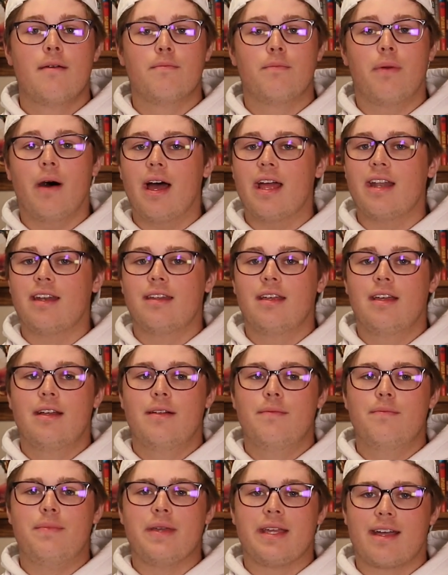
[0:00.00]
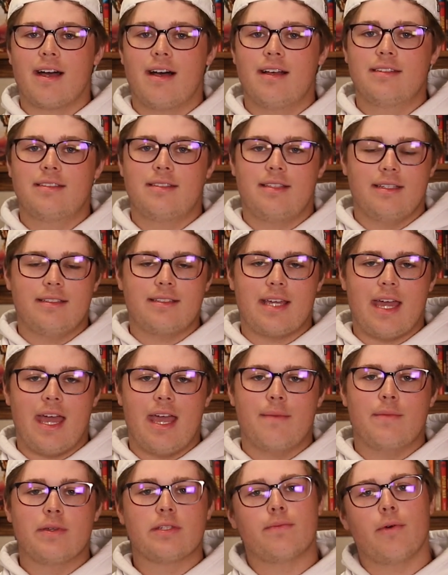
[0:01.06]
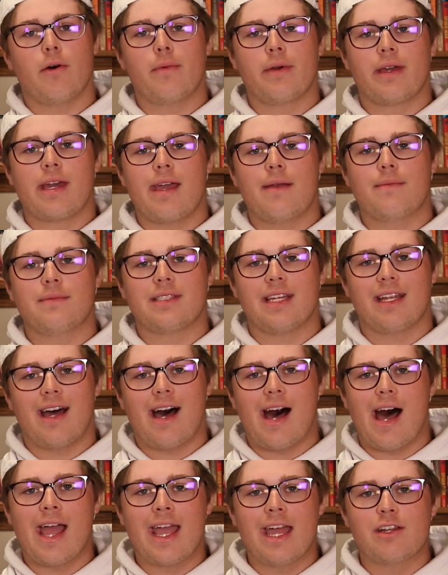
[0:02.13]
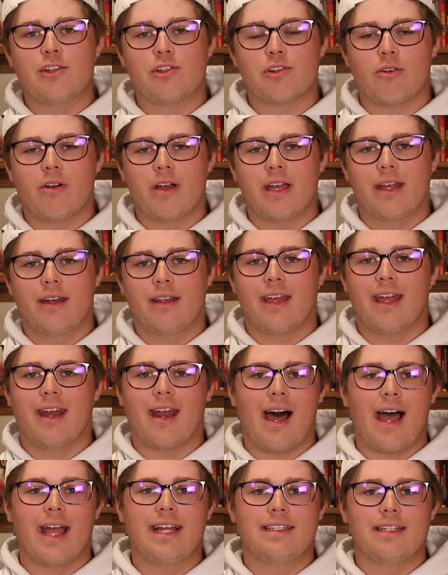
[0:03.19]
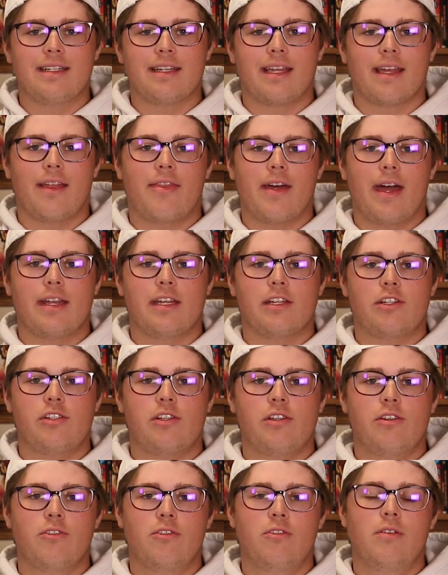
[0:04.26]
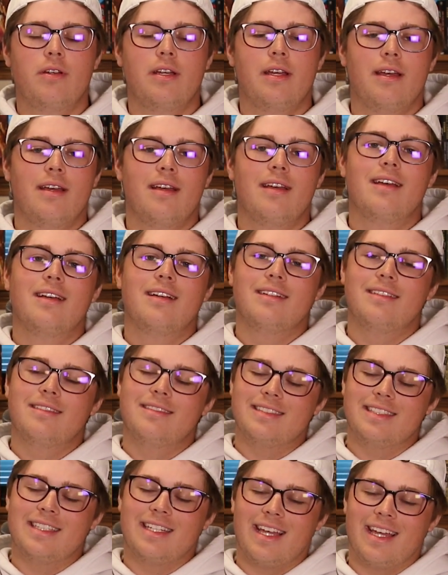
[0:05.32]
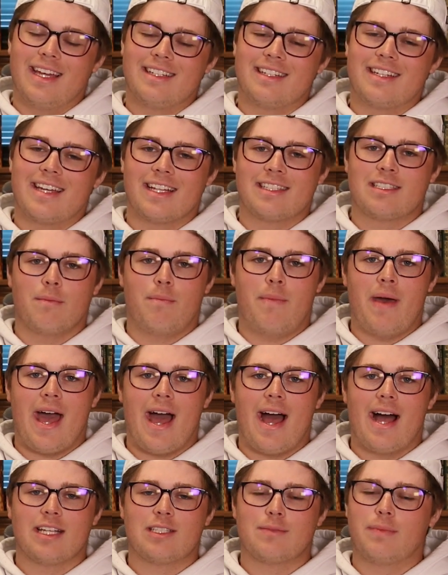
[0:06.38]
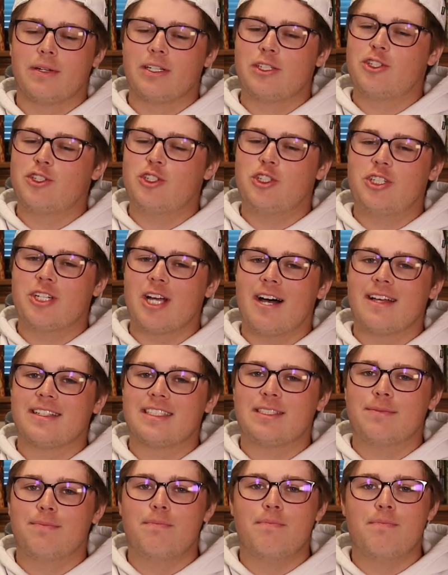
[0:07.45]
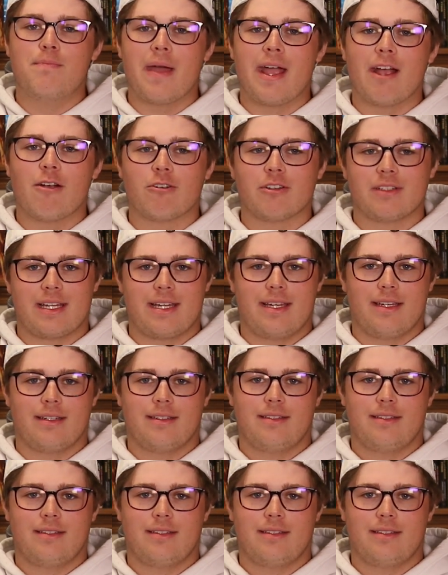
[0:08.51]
But because this game is mobile games that I enjoyed and I didn't get that issue, it gets a pass, but just barely.